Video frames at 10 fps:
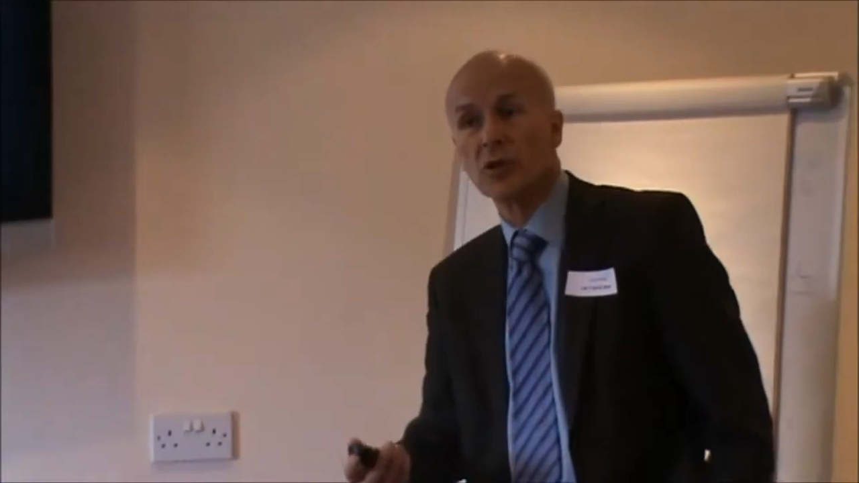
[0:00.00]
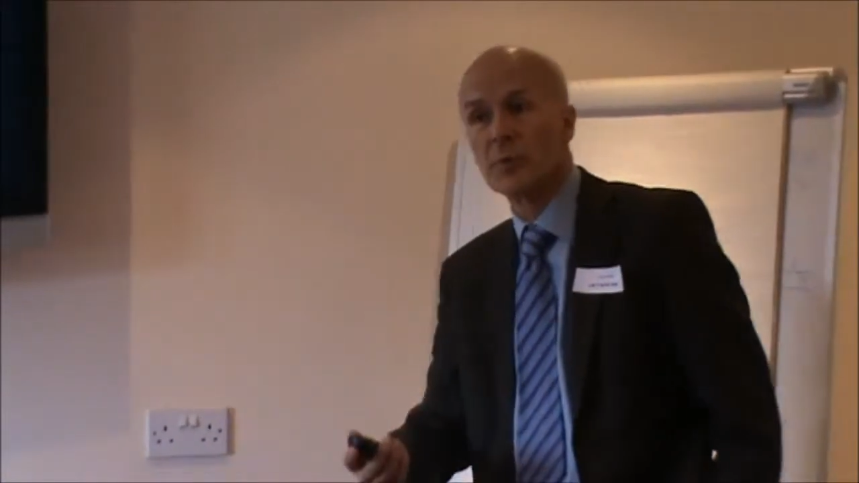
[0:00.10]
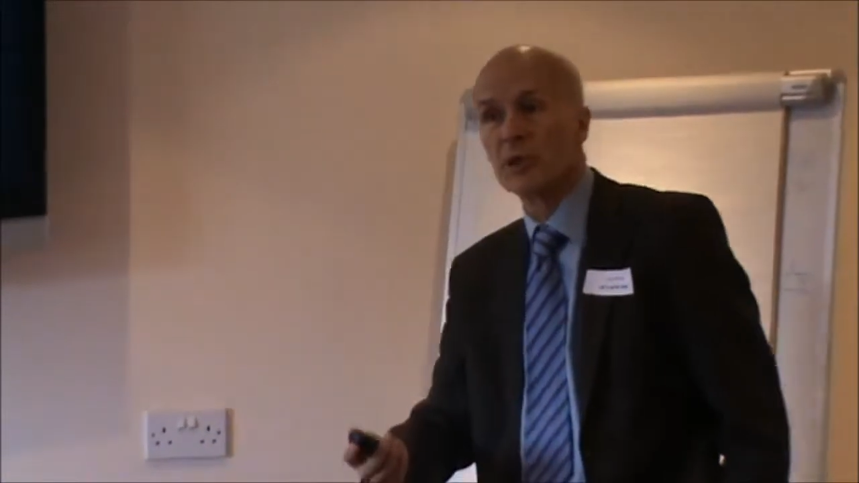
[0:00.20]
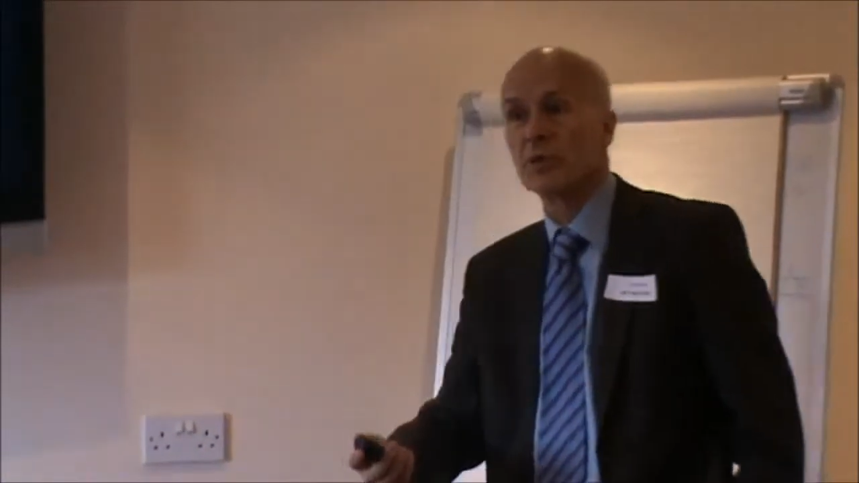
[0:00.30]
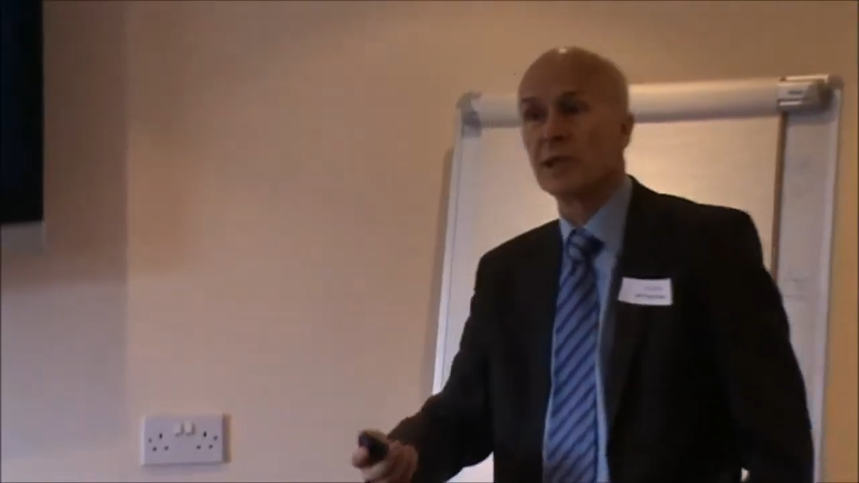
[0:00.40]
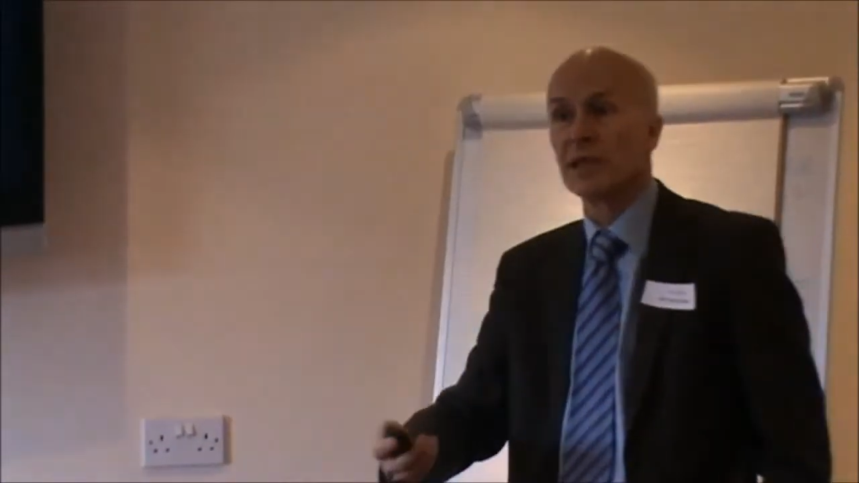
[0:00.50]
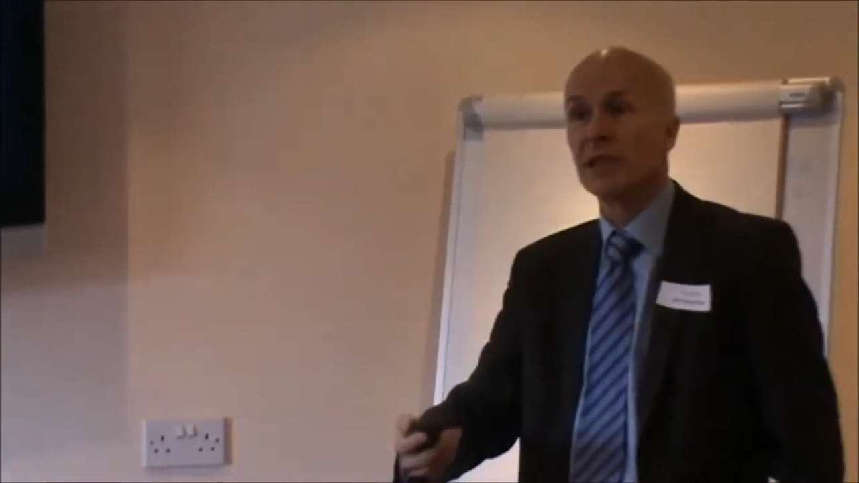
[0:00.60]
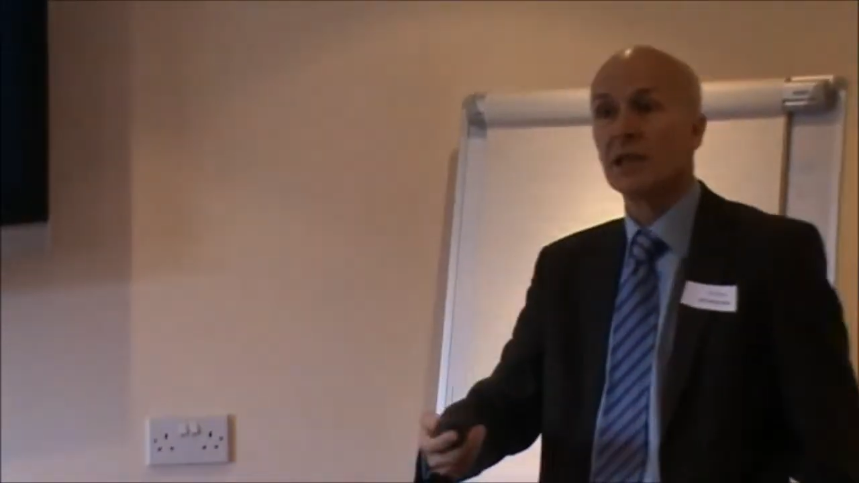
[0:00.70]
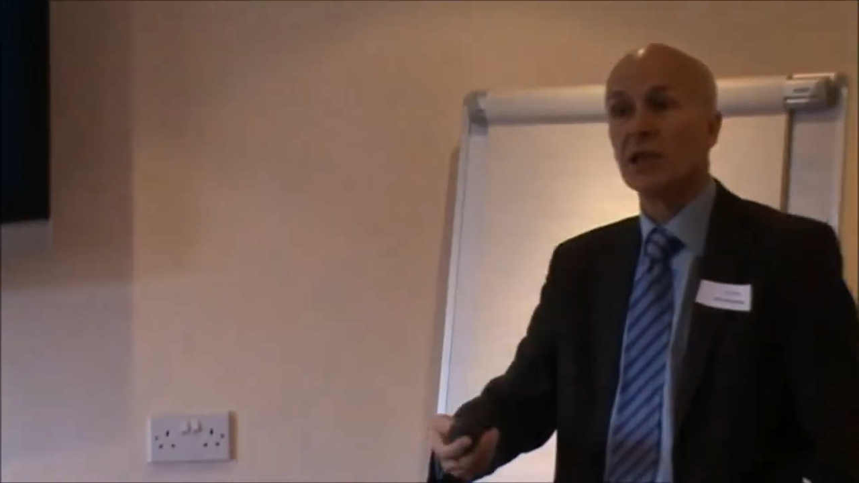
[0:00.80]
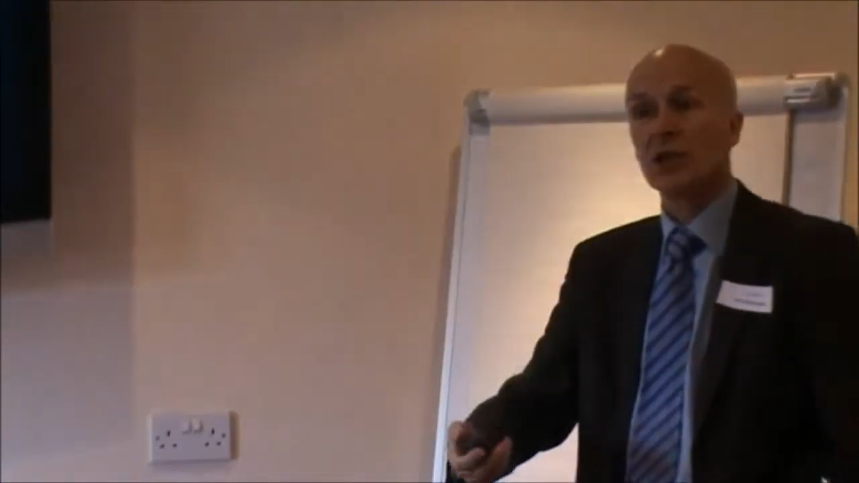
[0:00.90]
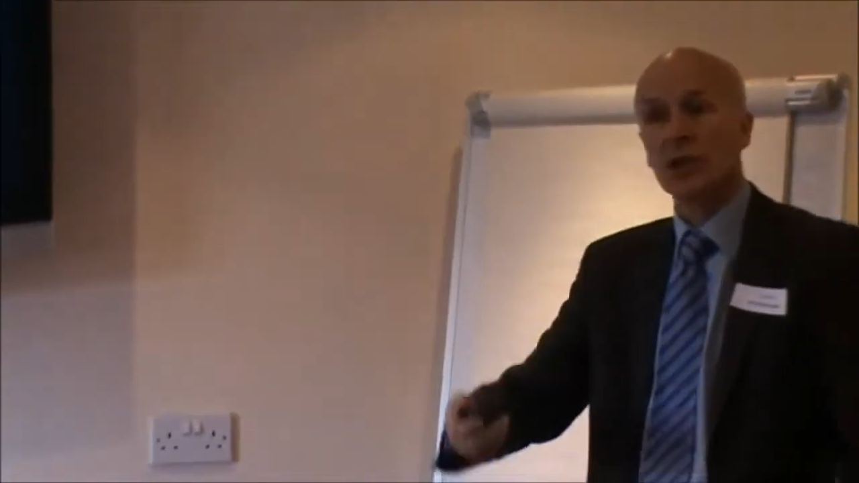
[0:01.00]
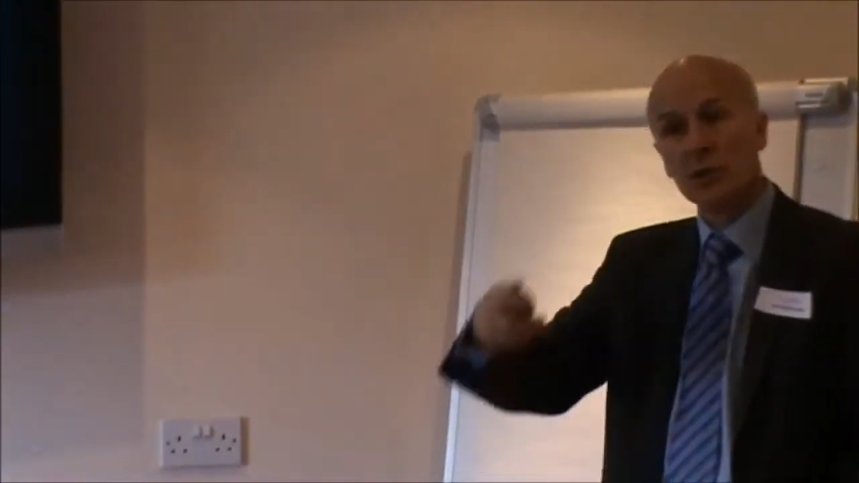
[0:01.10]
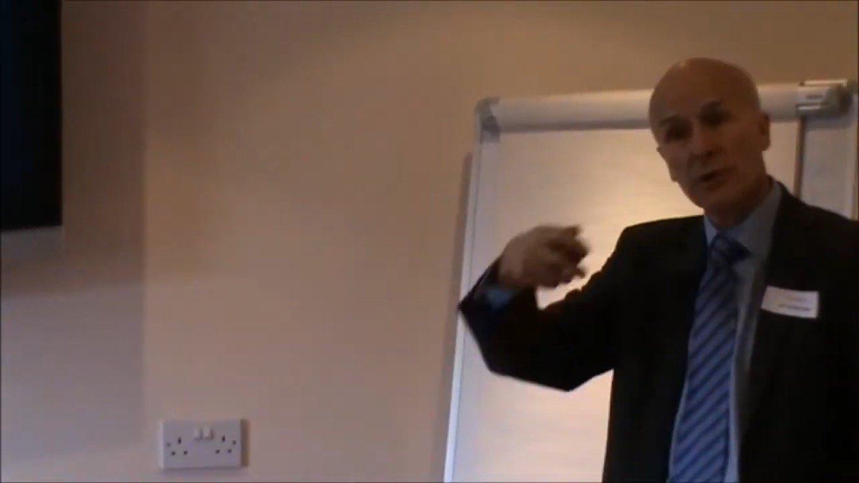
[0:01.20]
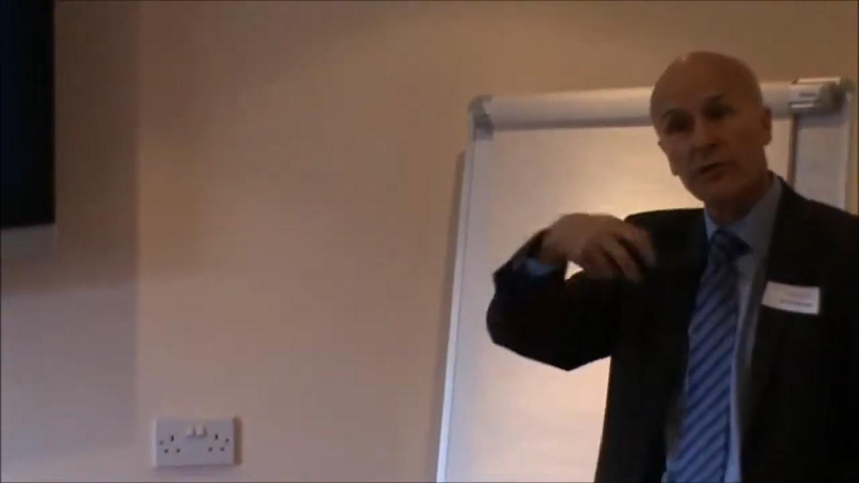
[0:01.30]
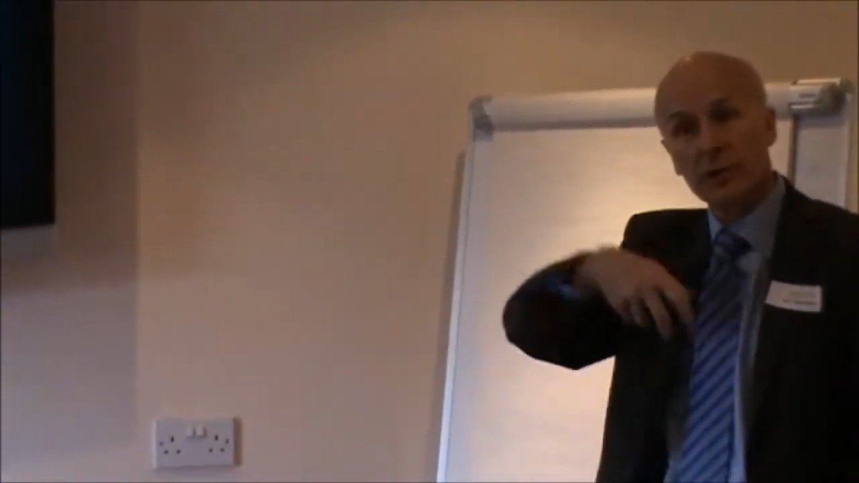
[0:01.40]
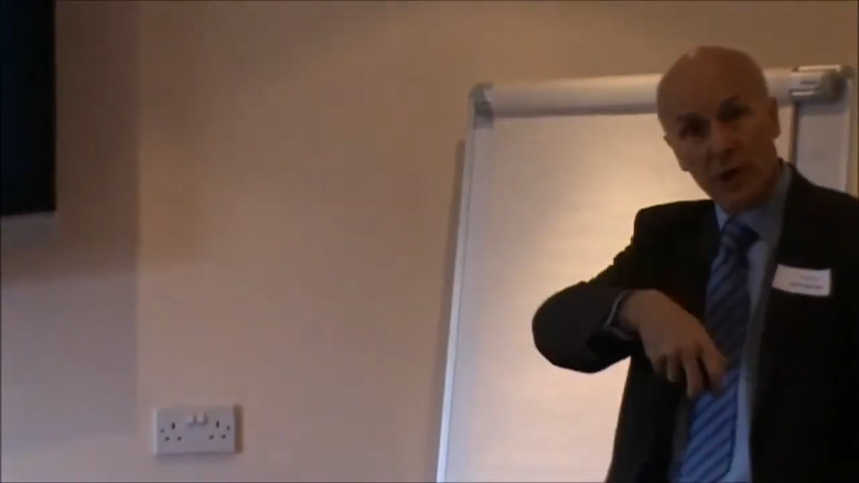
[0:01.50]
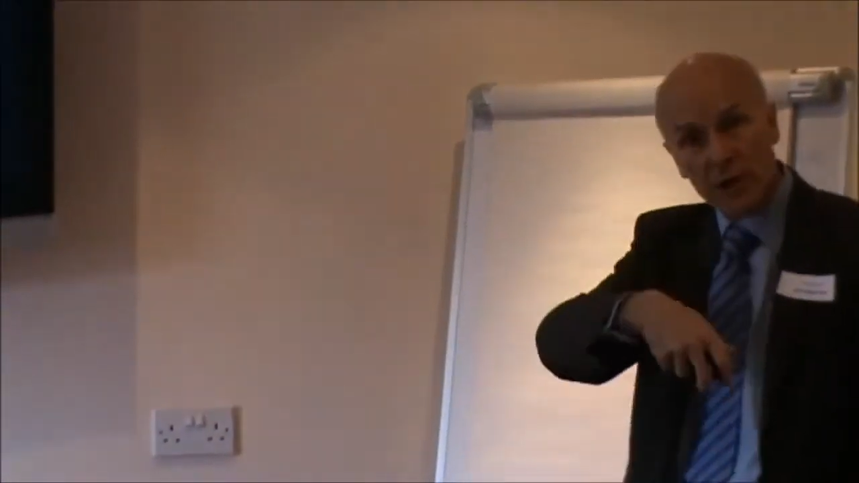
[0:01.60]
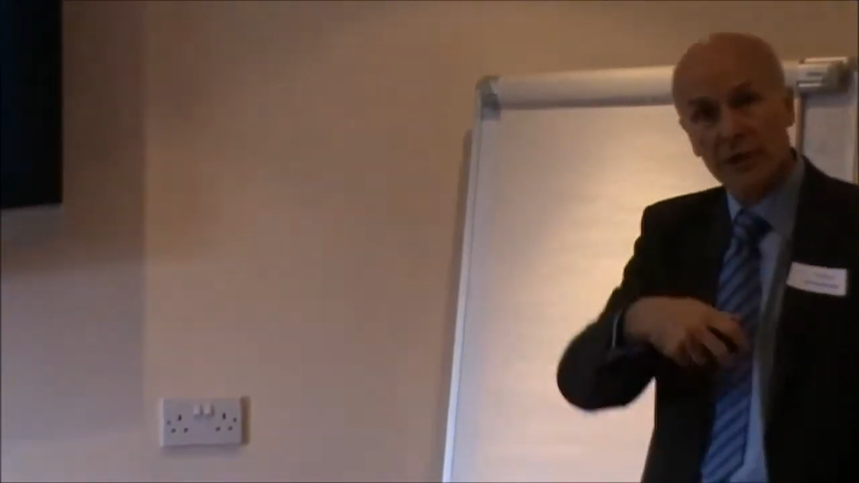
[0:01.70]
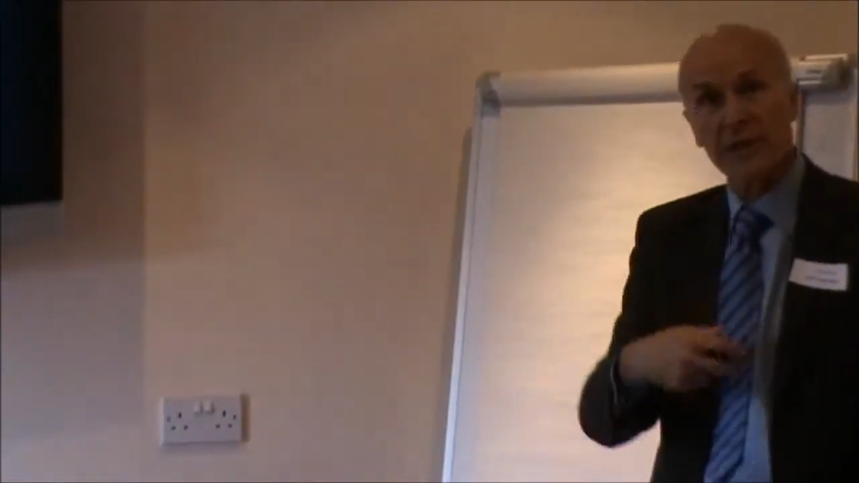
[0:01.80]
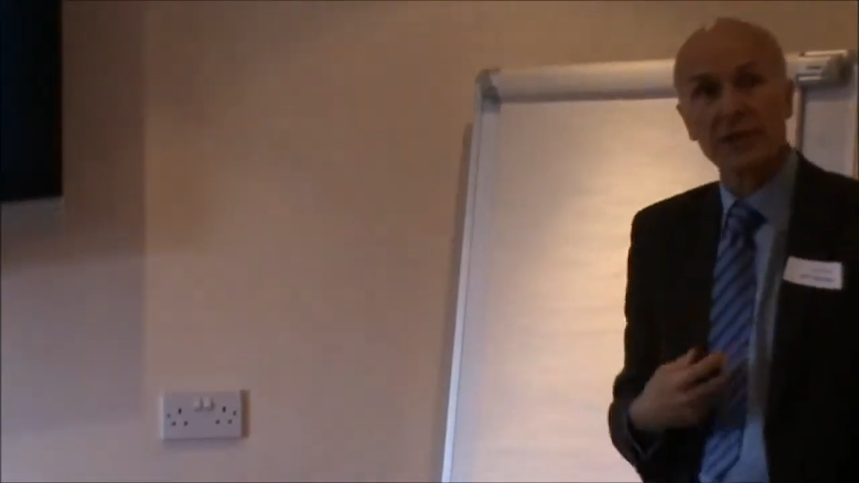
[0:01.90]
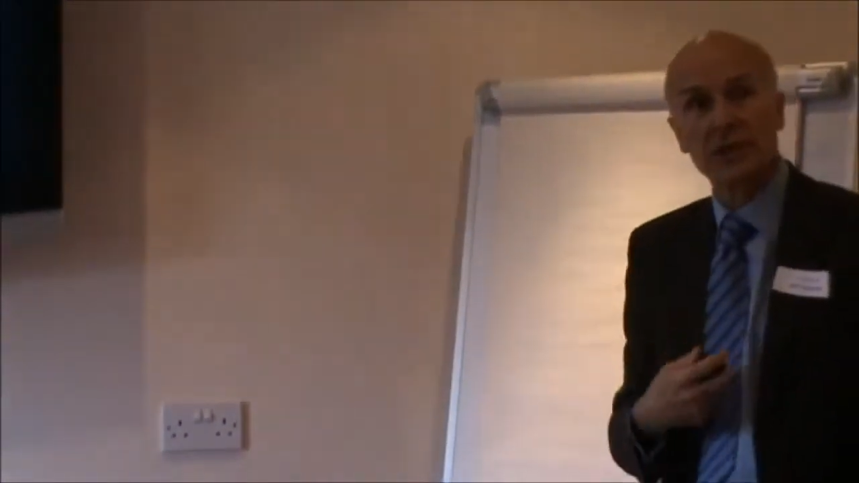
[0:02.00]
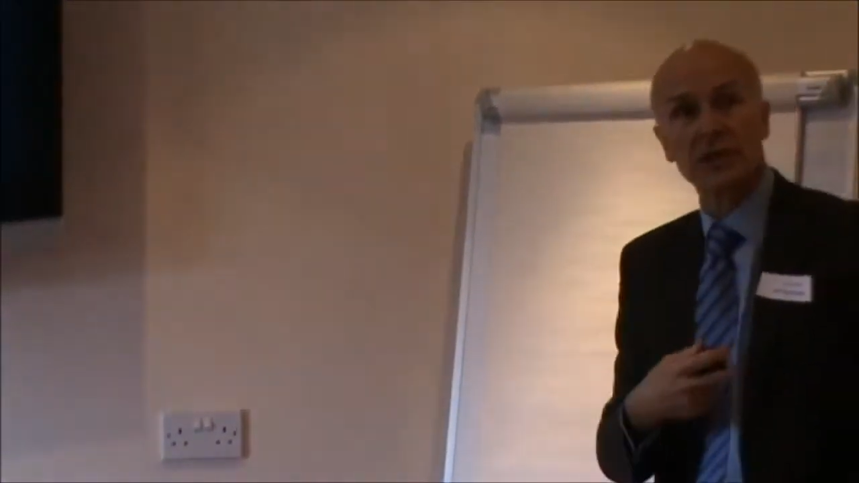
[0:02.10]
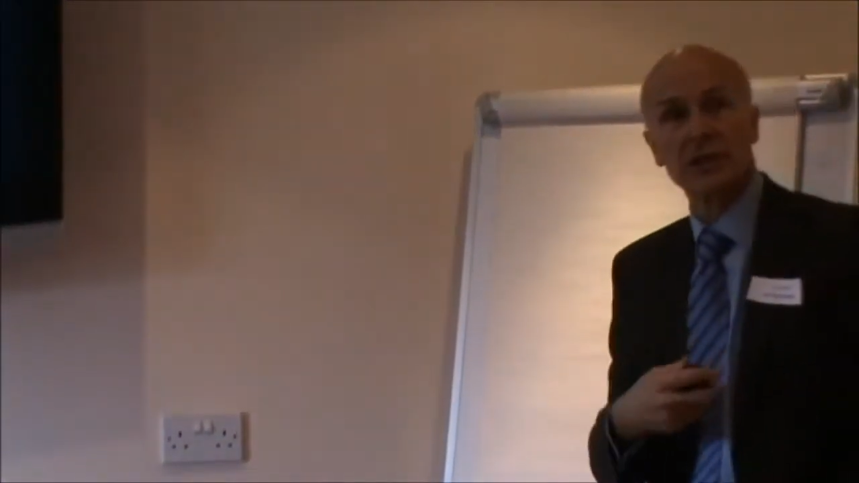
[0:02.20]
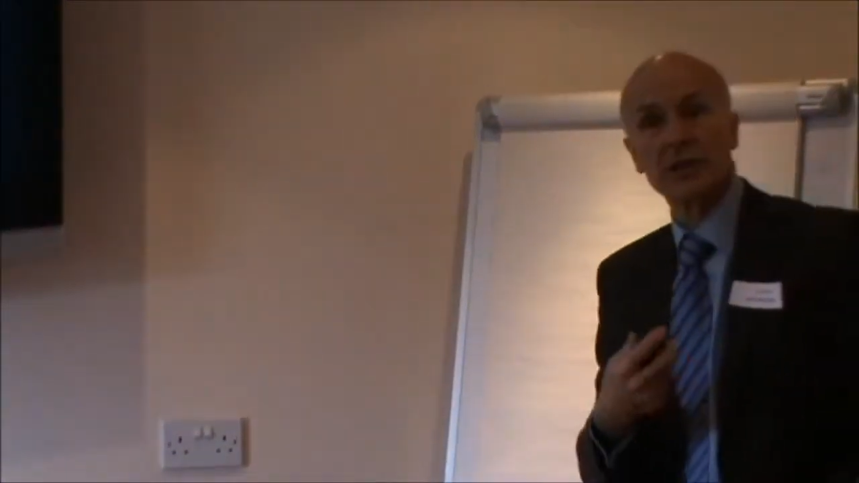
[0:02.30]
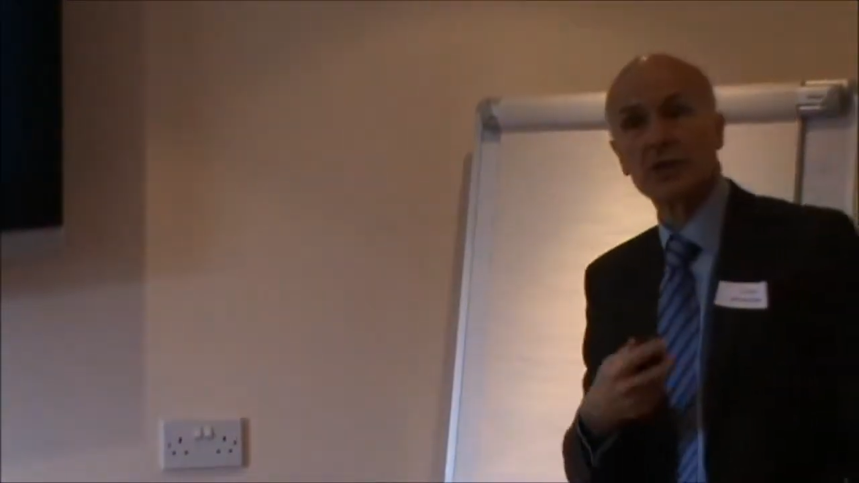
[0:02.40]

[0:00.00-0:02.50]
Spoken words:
or between you if you are an agent and